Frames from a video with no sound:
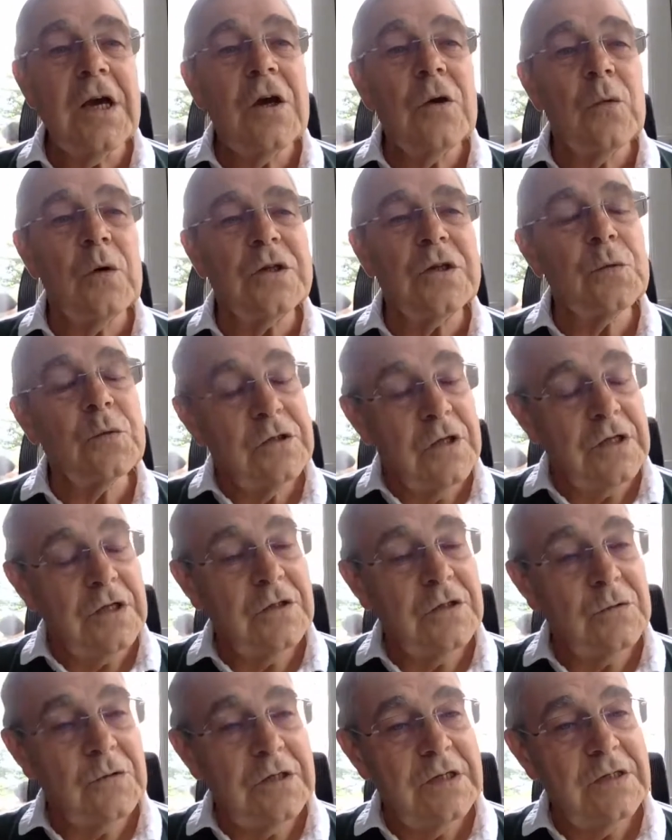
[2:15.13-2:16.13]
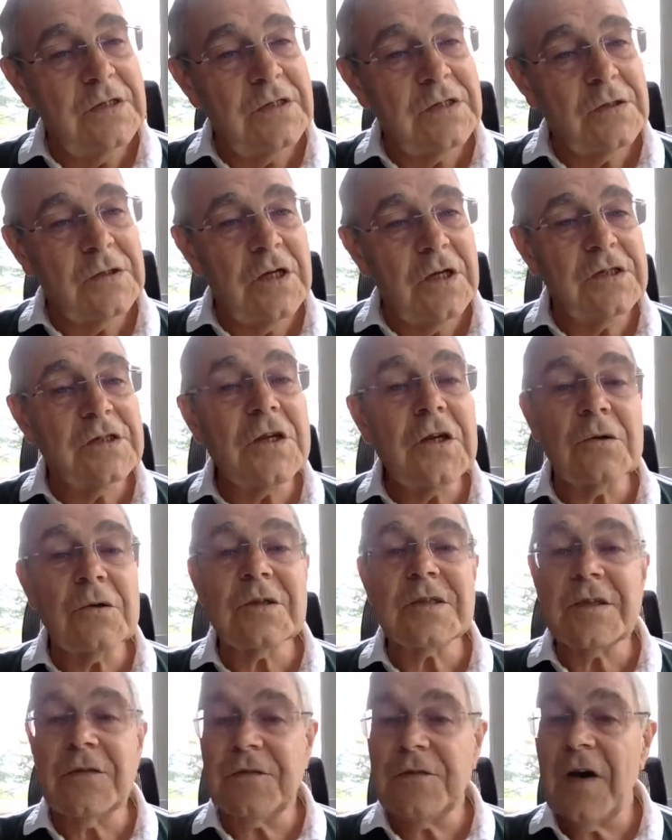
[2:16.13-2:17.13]
which is known
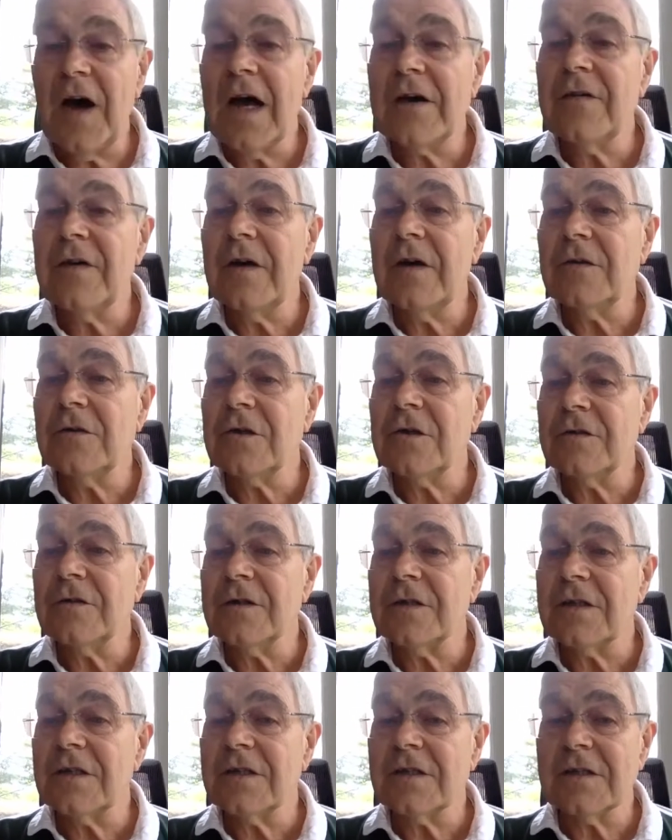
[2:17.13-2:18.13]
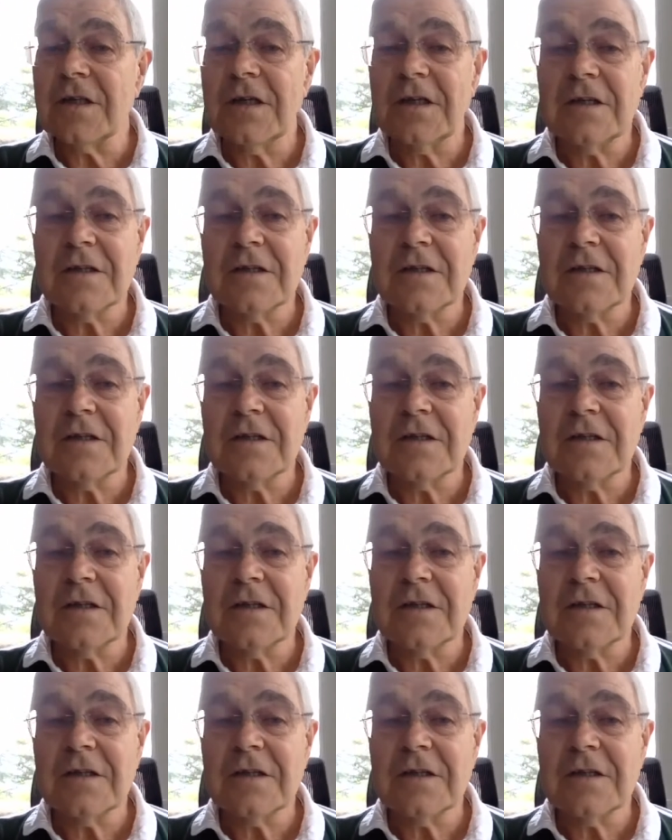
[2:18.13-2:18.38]
as the Five Hindrances.